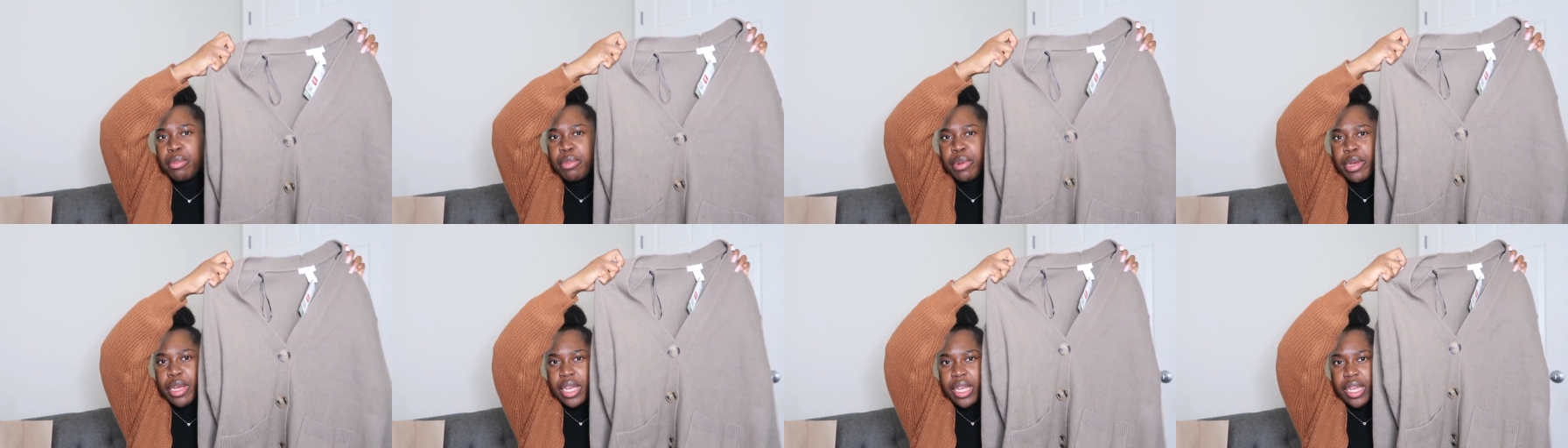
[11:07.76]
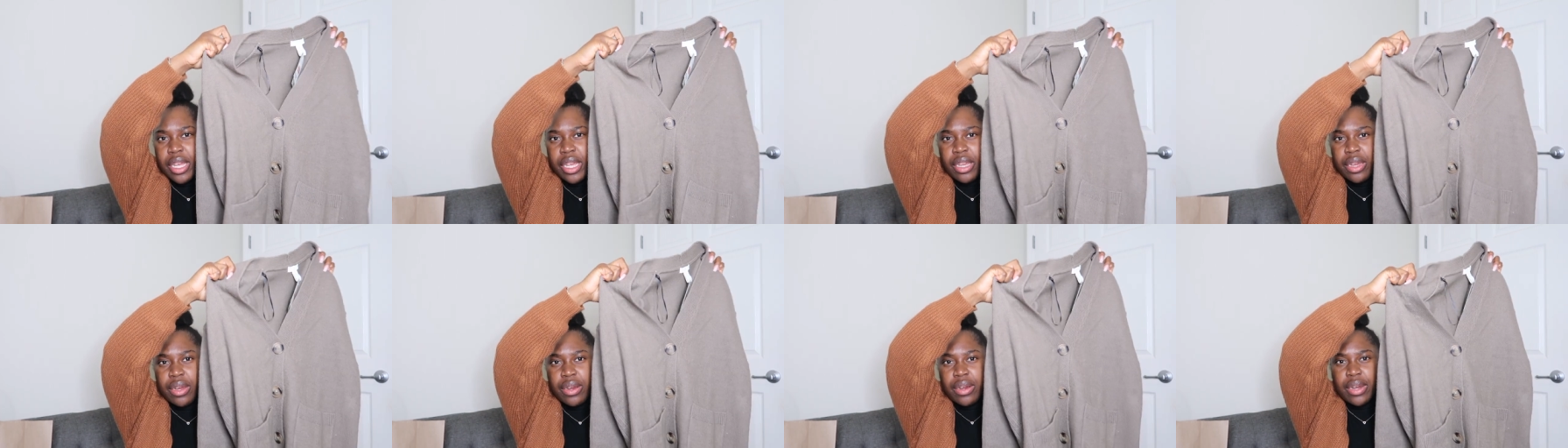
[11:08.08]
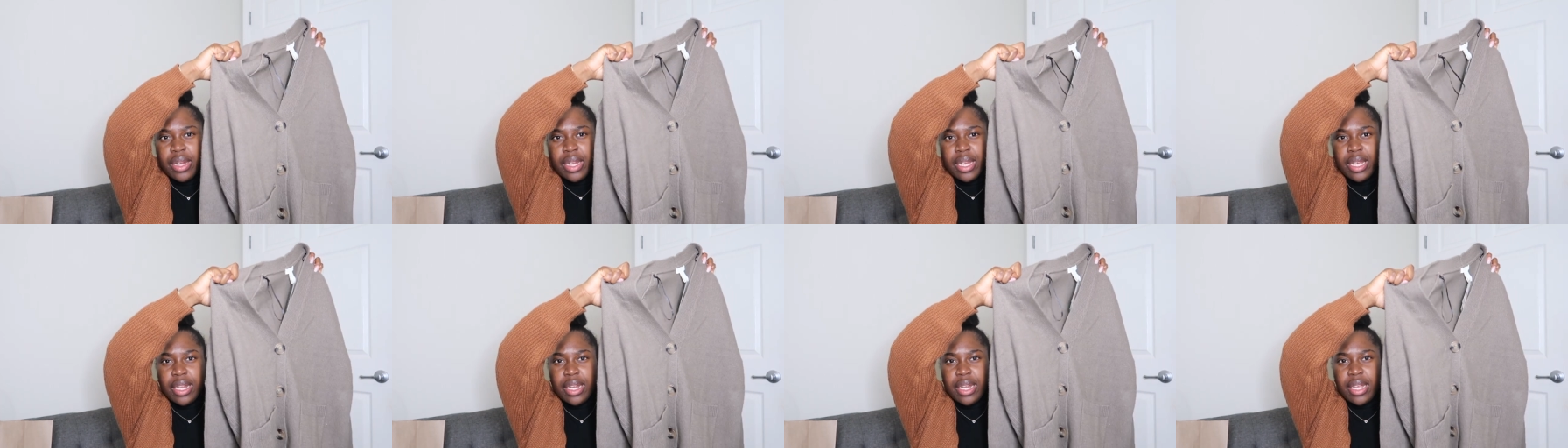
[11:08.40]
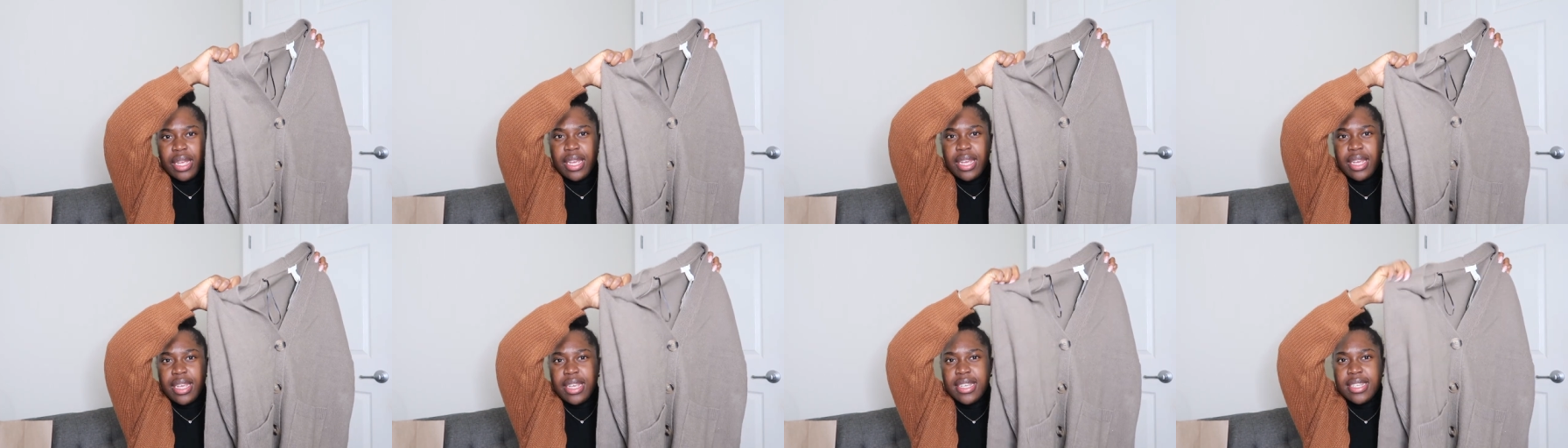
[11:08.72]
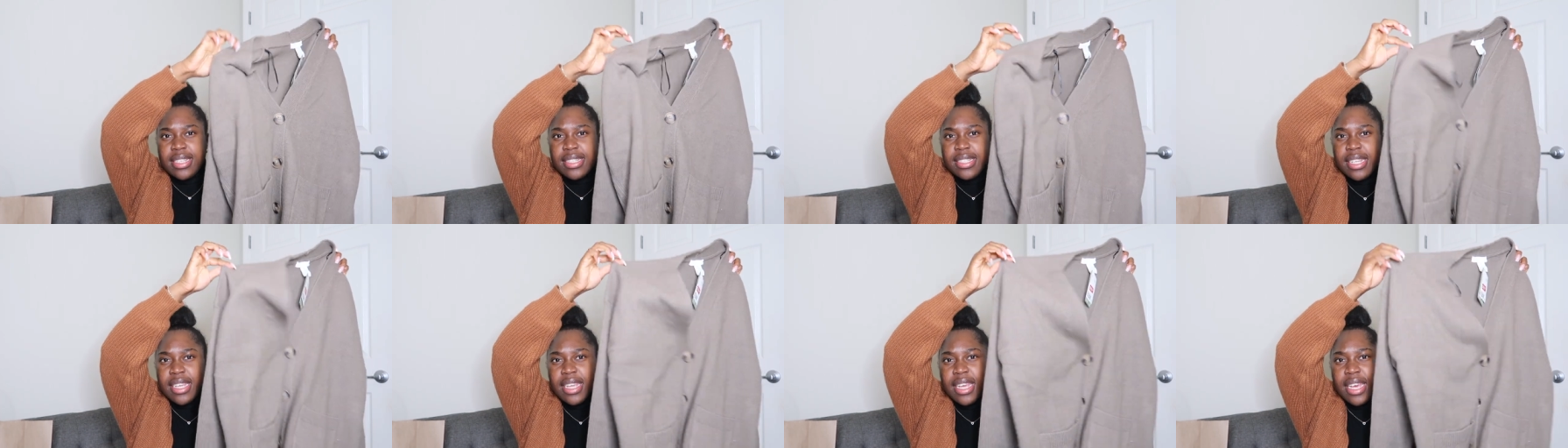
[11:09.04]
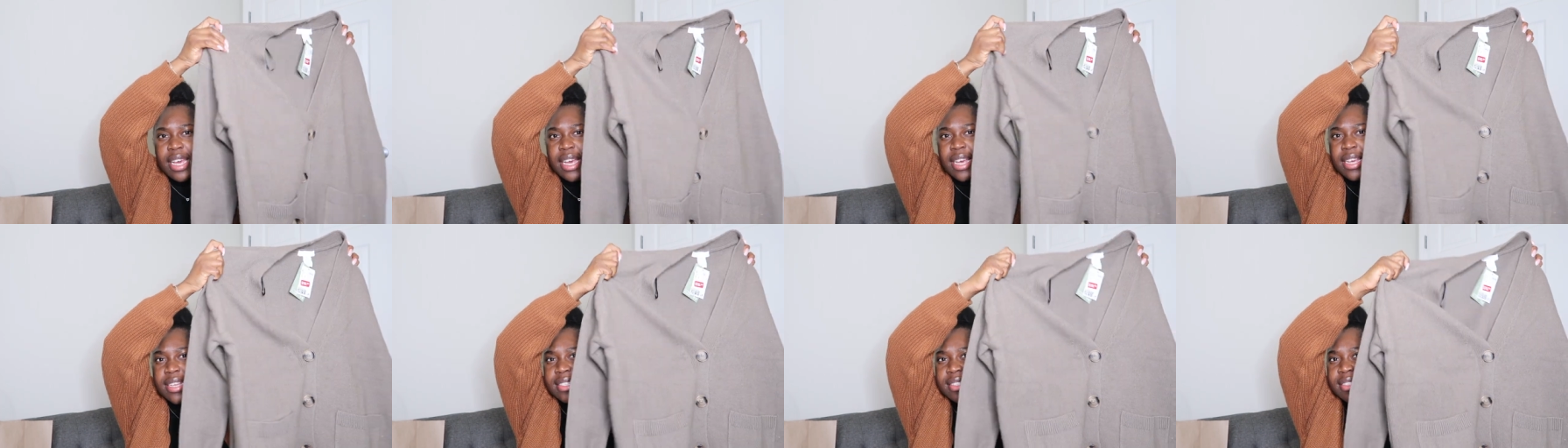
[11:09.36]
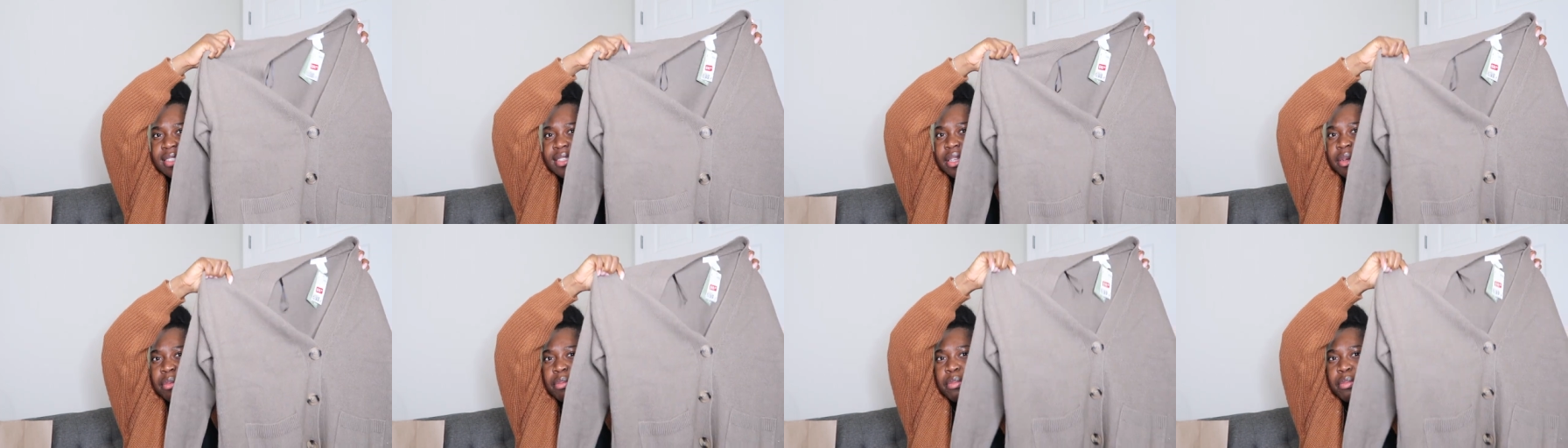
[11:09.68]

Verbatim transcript: But here it is. It has the